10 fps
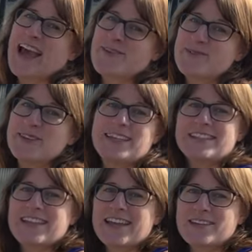I'm really
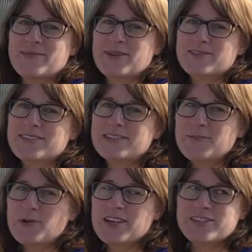excited because this
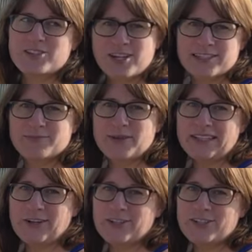boat has just been
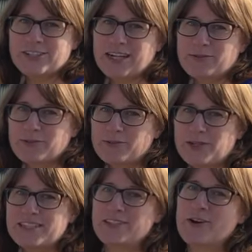launched a couple of
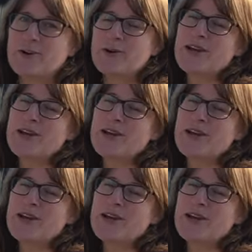weeks ago,